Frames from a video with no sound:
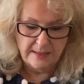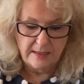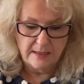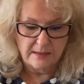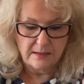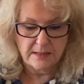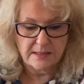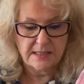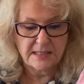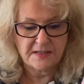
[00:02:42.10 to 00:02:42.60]

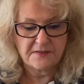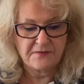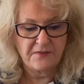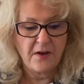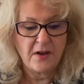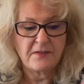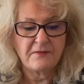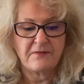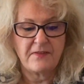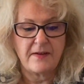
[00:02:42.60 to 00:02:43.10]
because it's
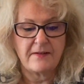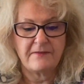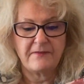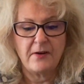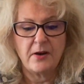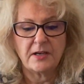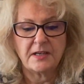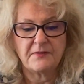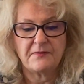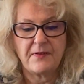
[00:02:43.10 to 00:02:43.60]

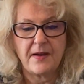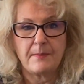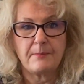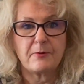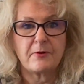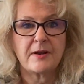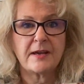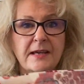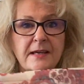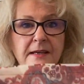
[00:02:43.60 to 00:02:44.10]
finer
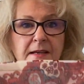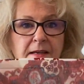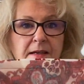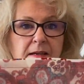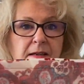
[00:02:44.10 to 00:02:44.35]
fabric.